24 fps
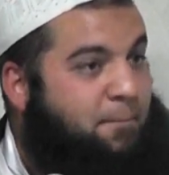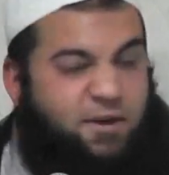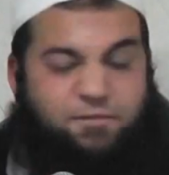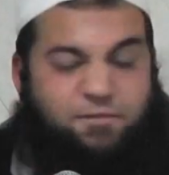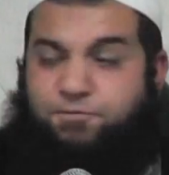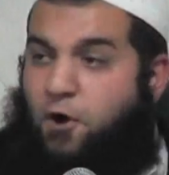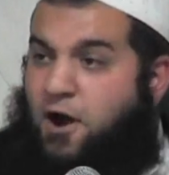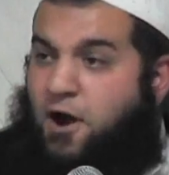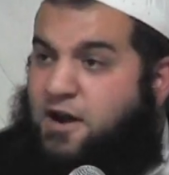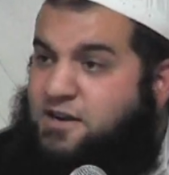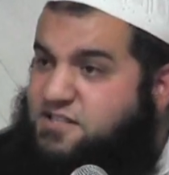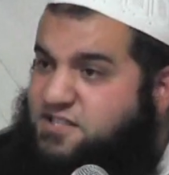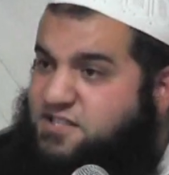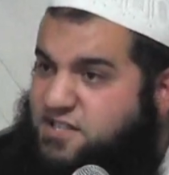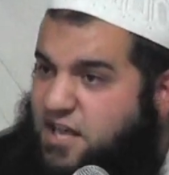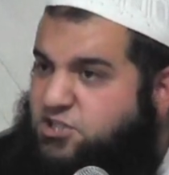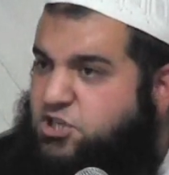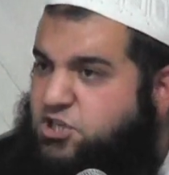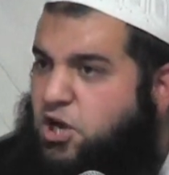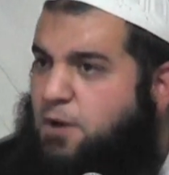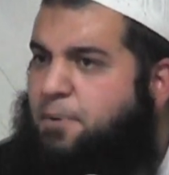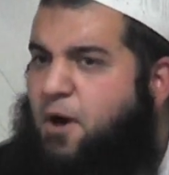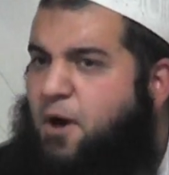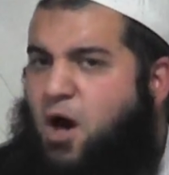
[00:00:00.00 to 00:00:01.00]
Befriend
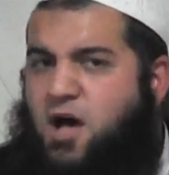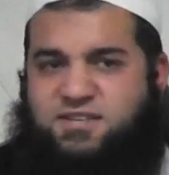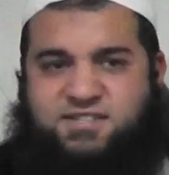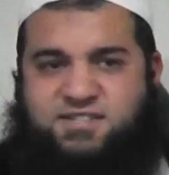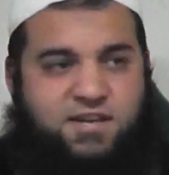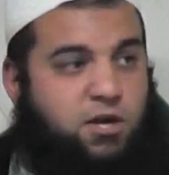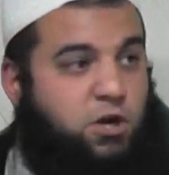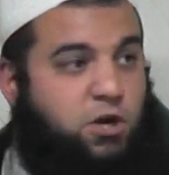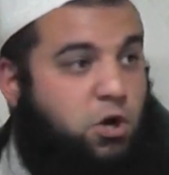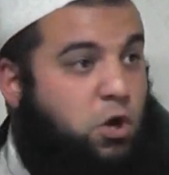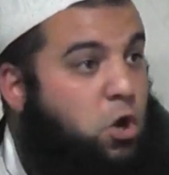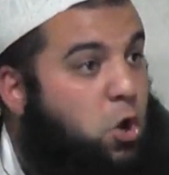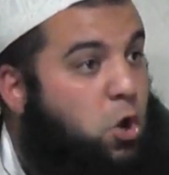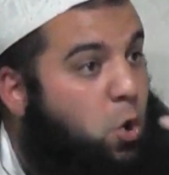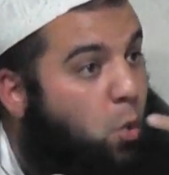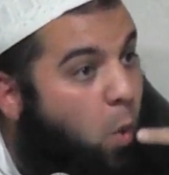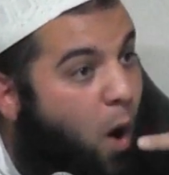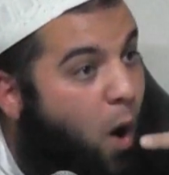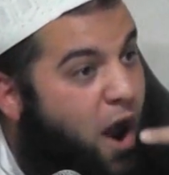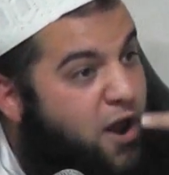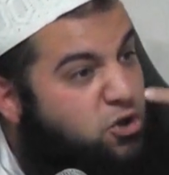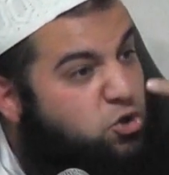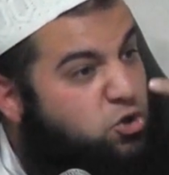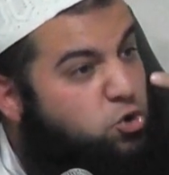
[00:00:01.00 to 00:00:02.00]
such a person.
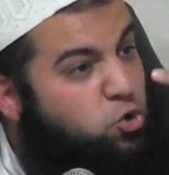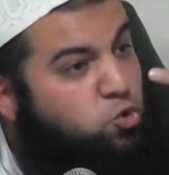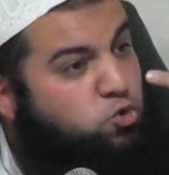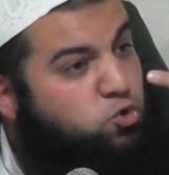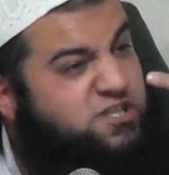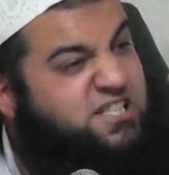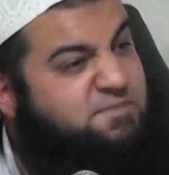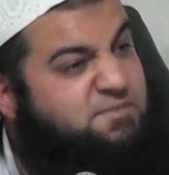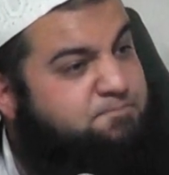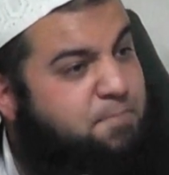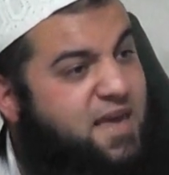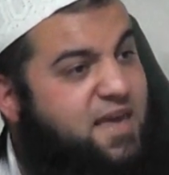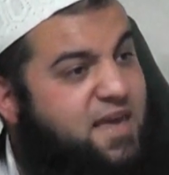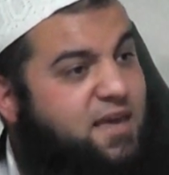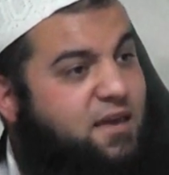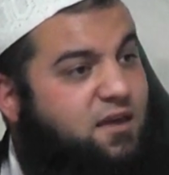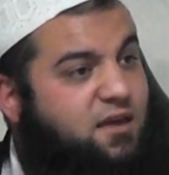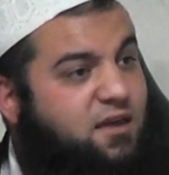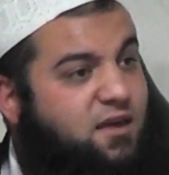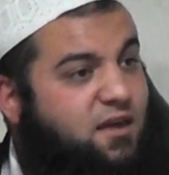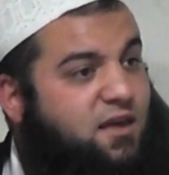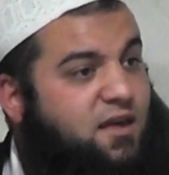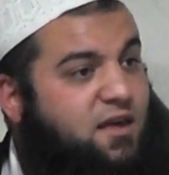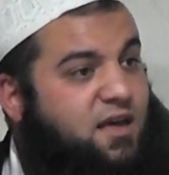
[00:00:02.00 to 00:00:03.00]
When you
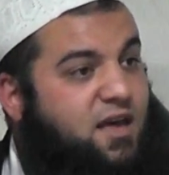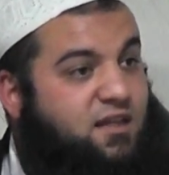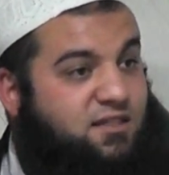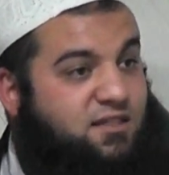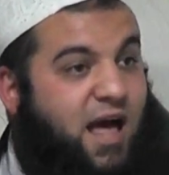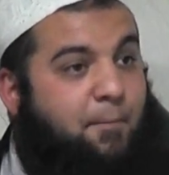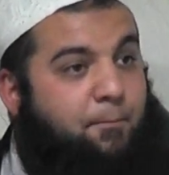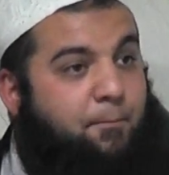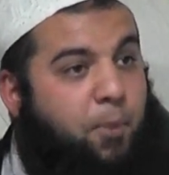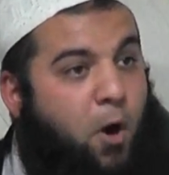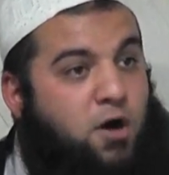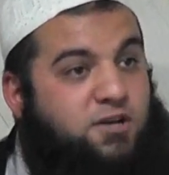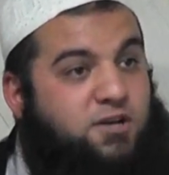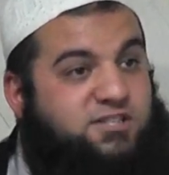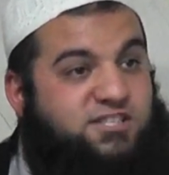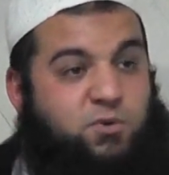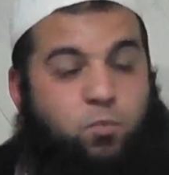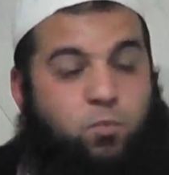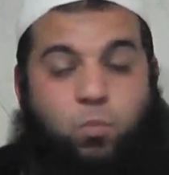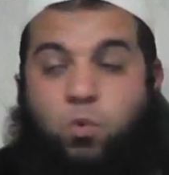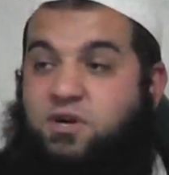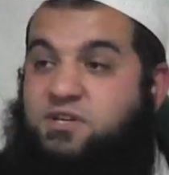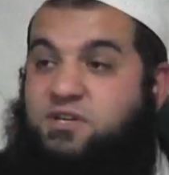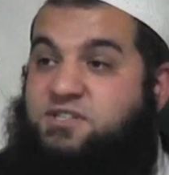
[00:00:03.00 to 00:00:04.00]
speak, that
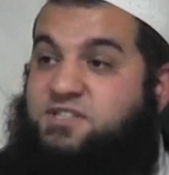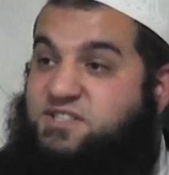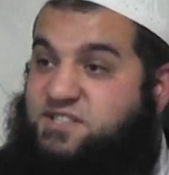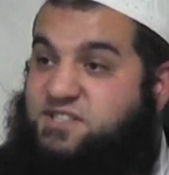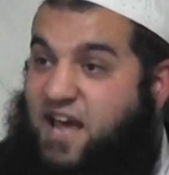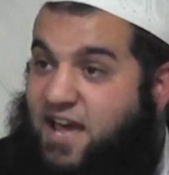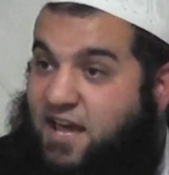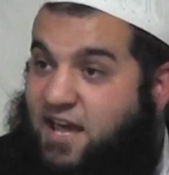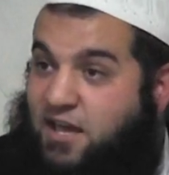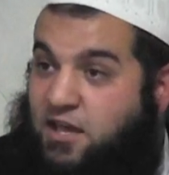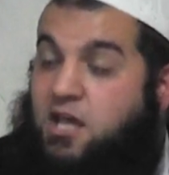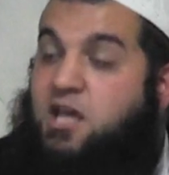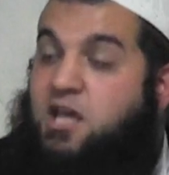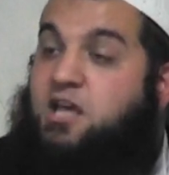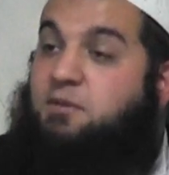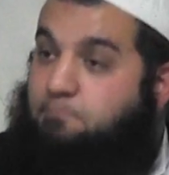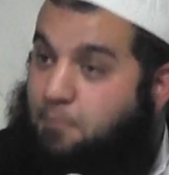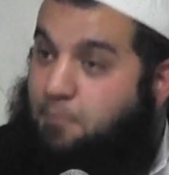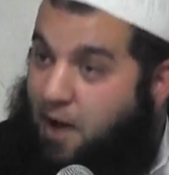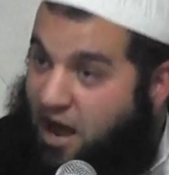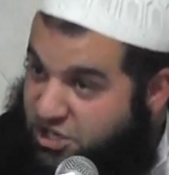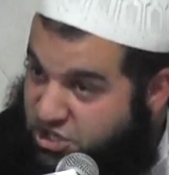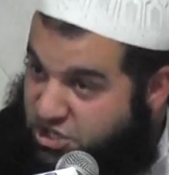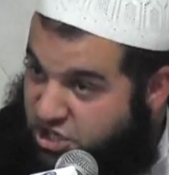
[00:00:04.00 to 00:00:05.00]
person will say,
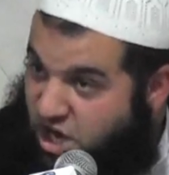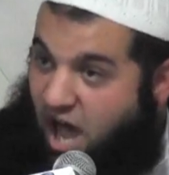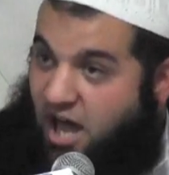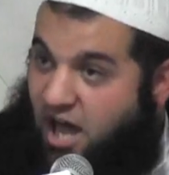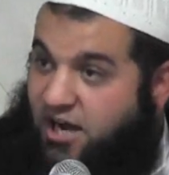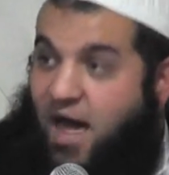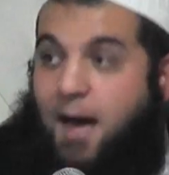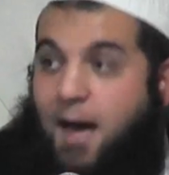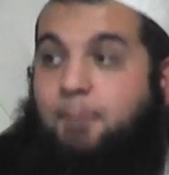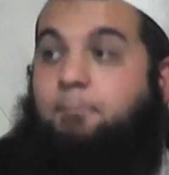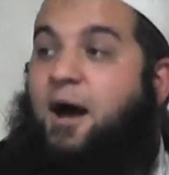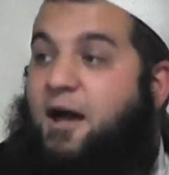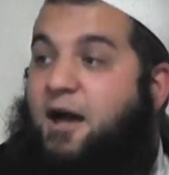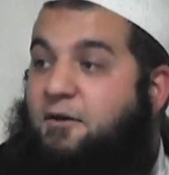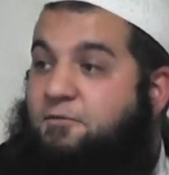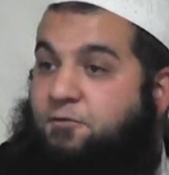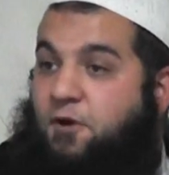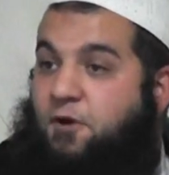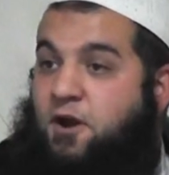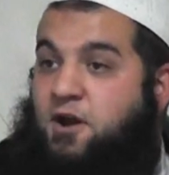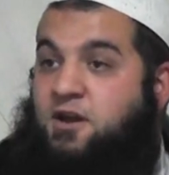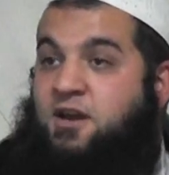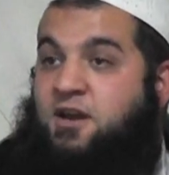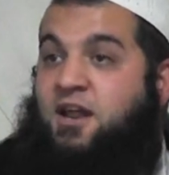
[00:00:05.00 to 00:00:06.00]
MashaAllah, my
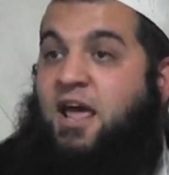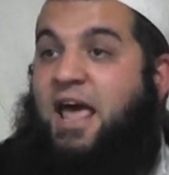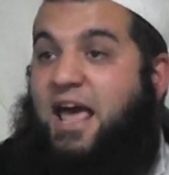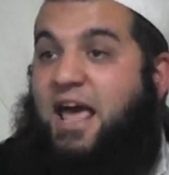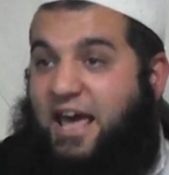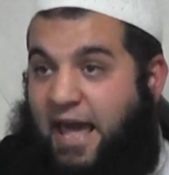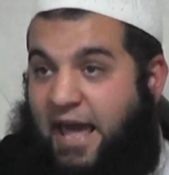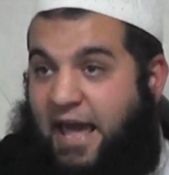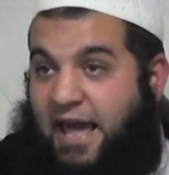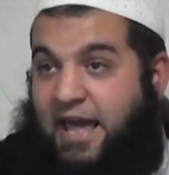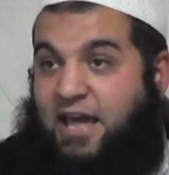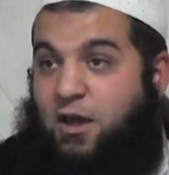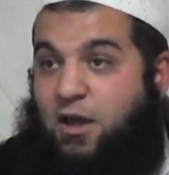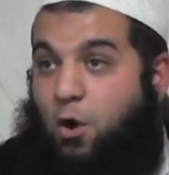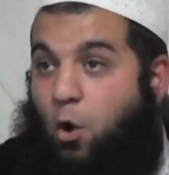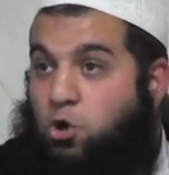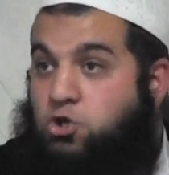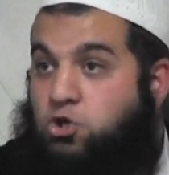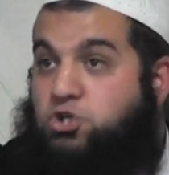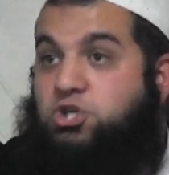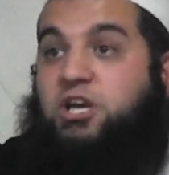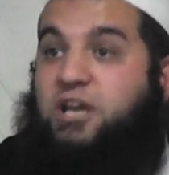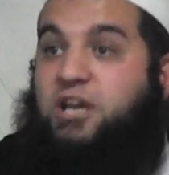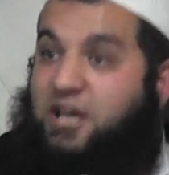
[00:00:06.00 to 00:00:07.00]
friend, he
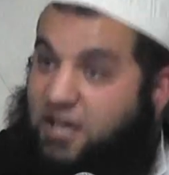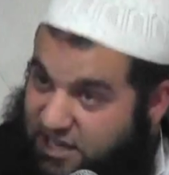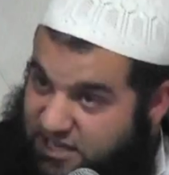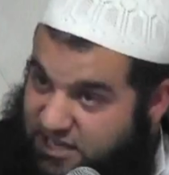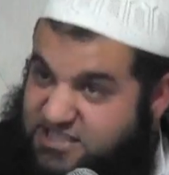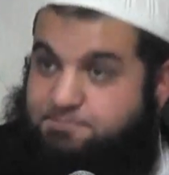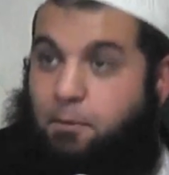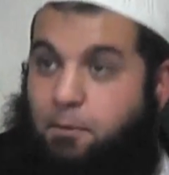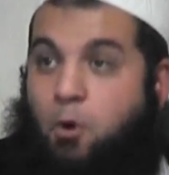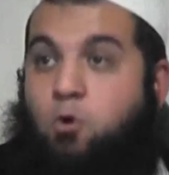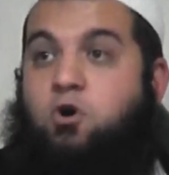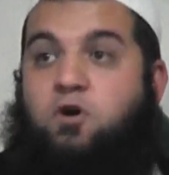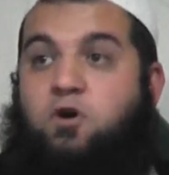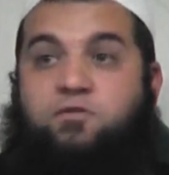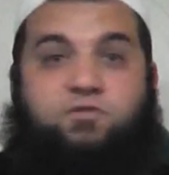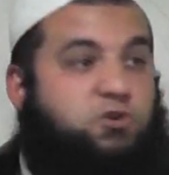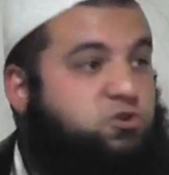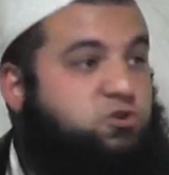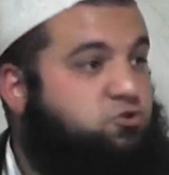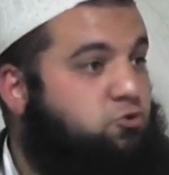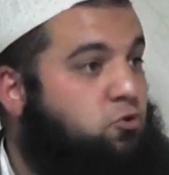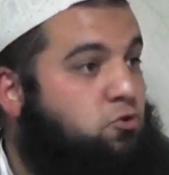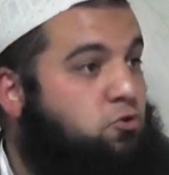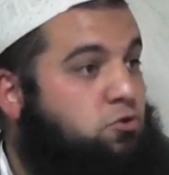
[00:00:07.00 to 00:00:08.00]
or she, he's spoken
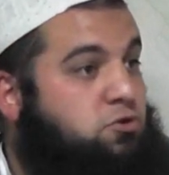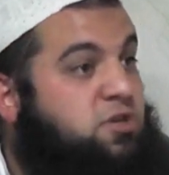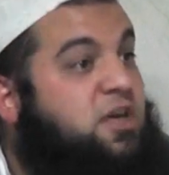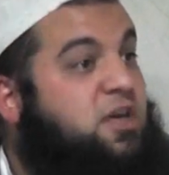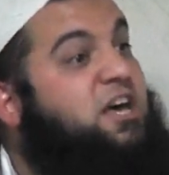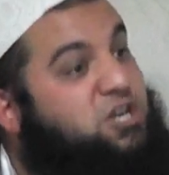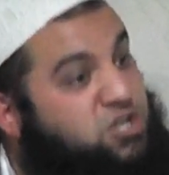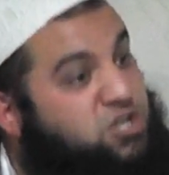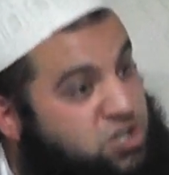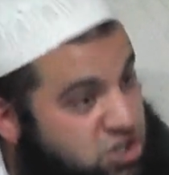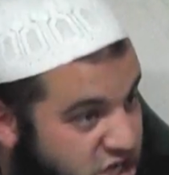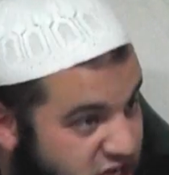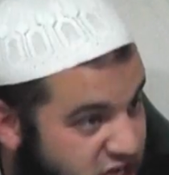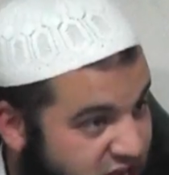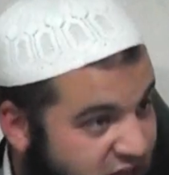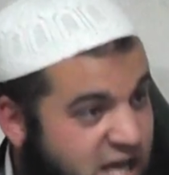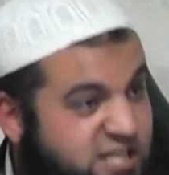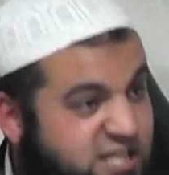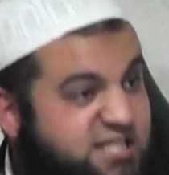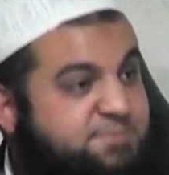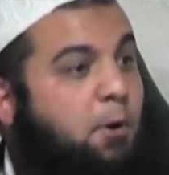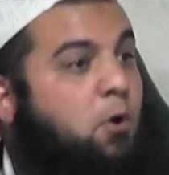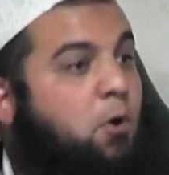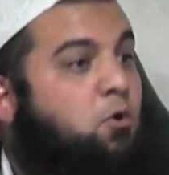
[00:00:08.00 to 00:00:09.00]
the truth. She
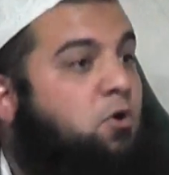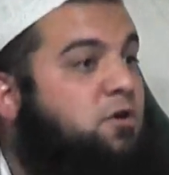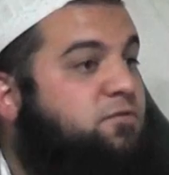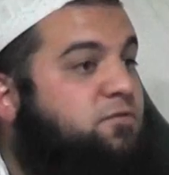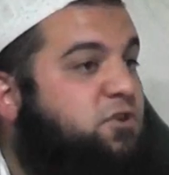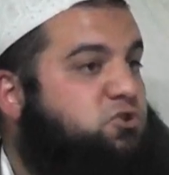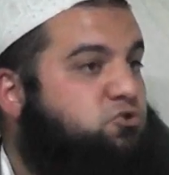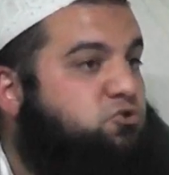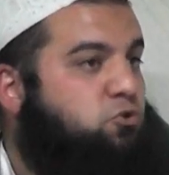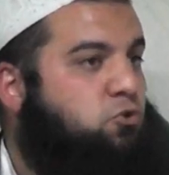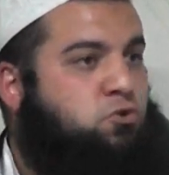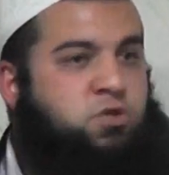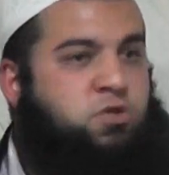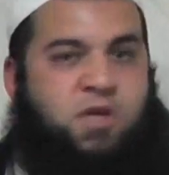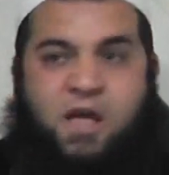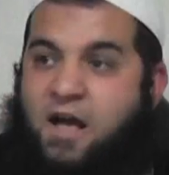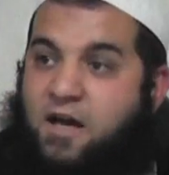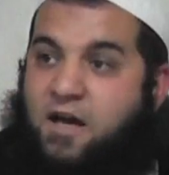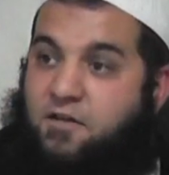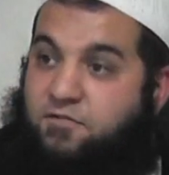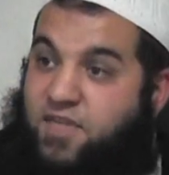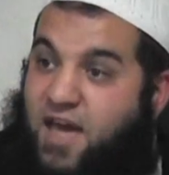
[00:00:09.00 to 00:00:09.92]
has spoken the truth.